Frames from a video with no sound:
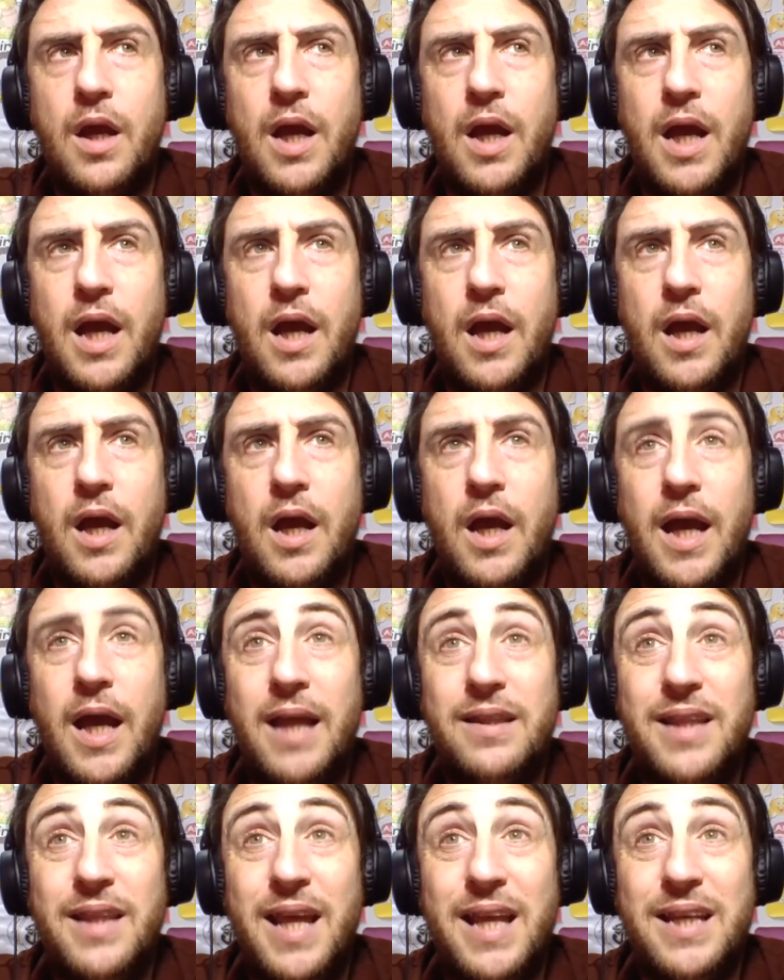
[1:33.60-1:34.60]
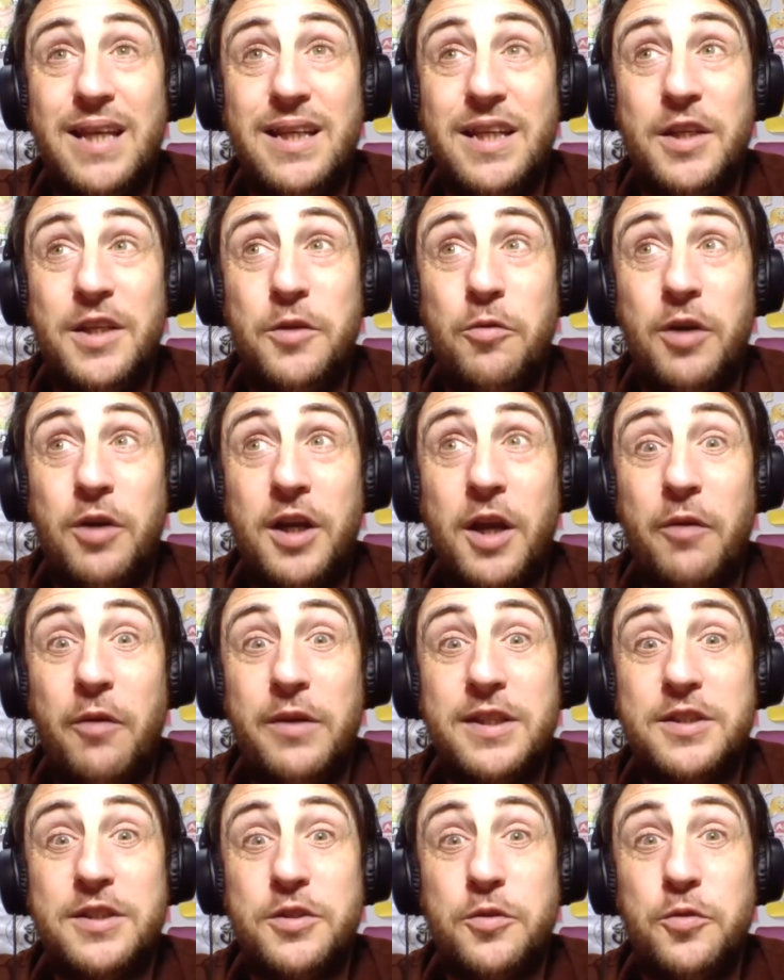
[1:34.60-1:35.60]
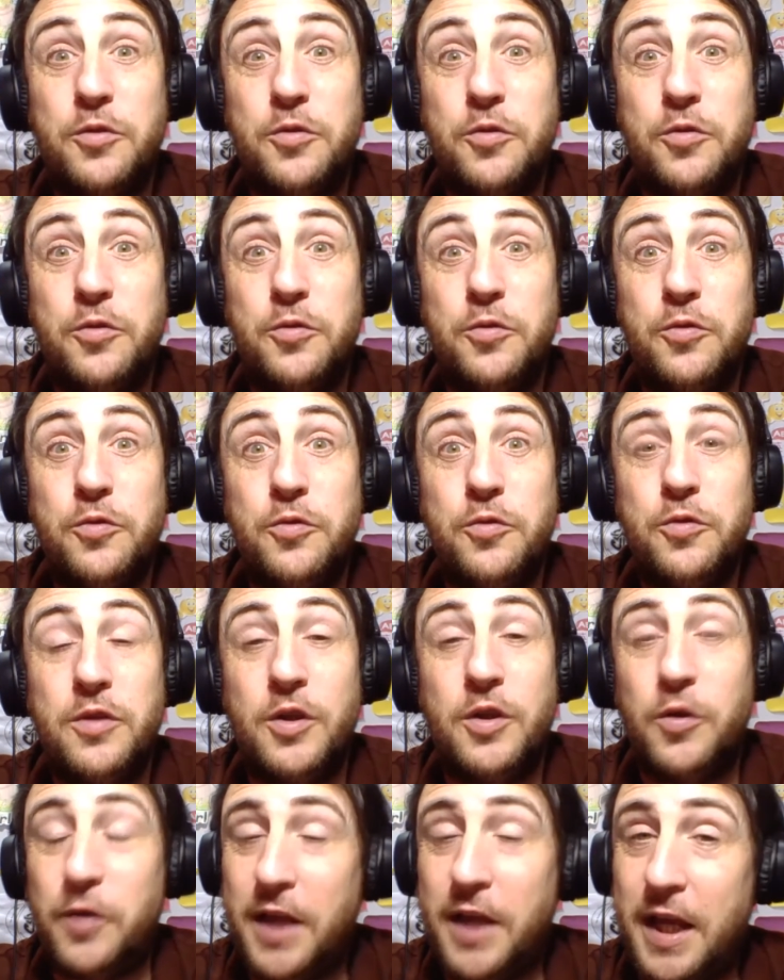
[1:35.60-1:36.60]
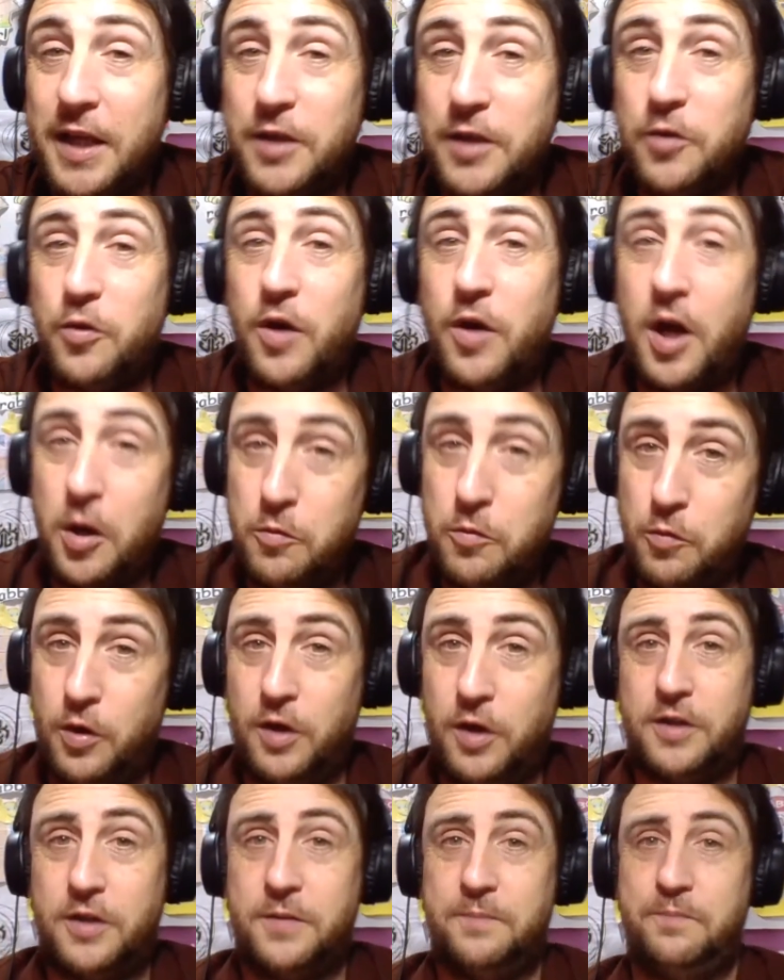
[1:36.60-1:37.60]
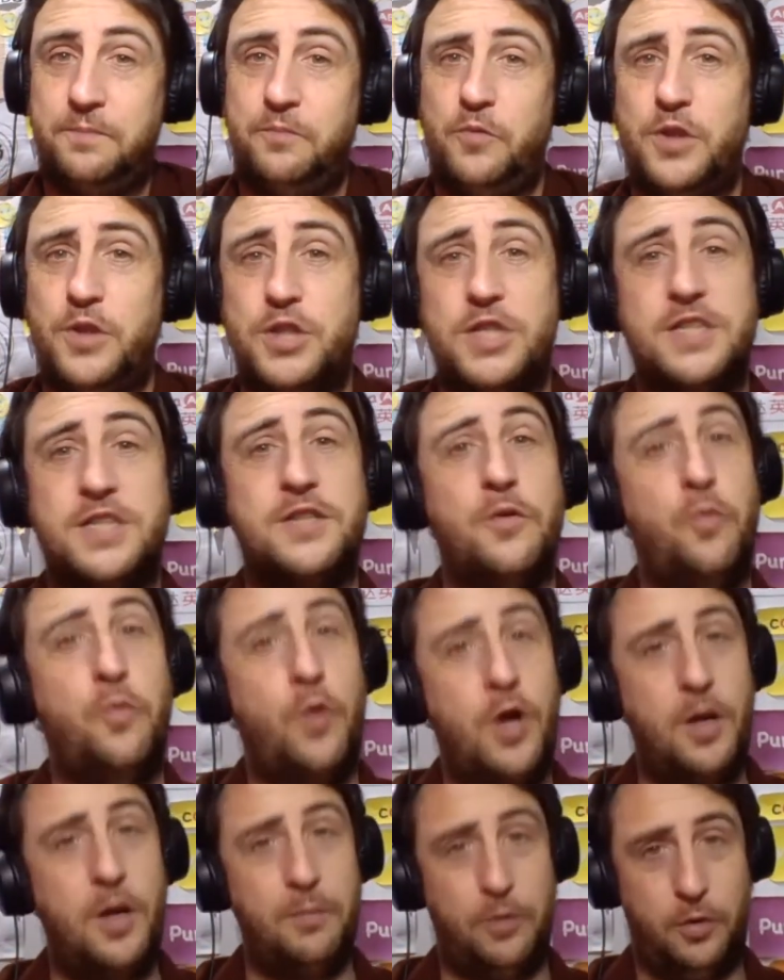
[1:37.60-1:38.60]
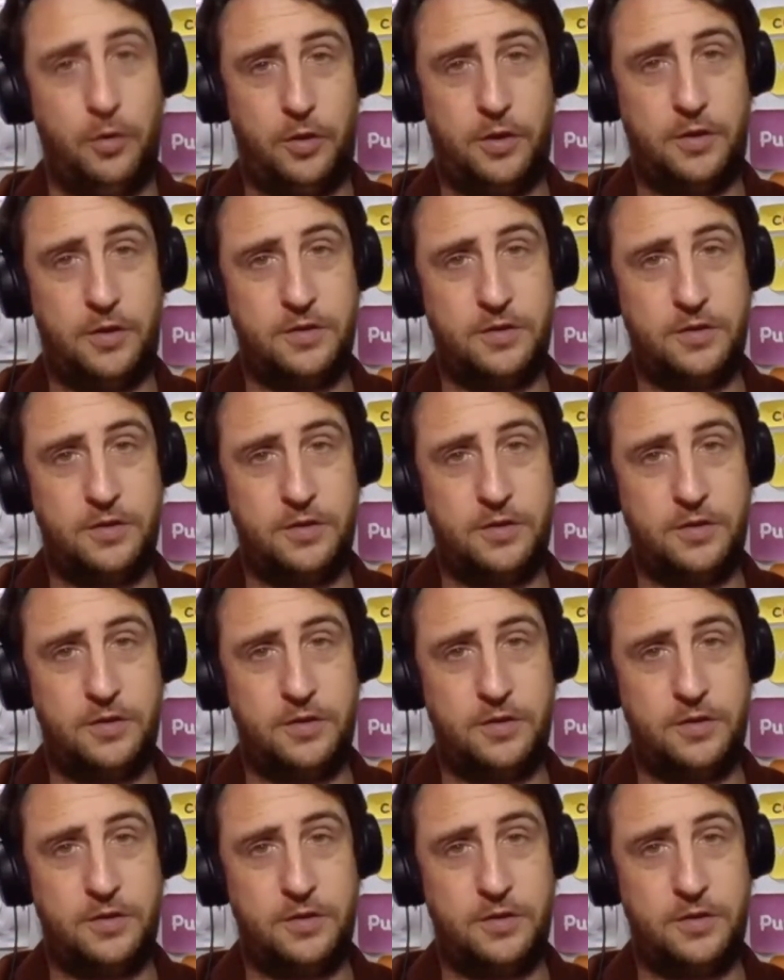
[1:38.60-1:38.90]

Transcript: And then you are going to look at your homework, which is the workbook.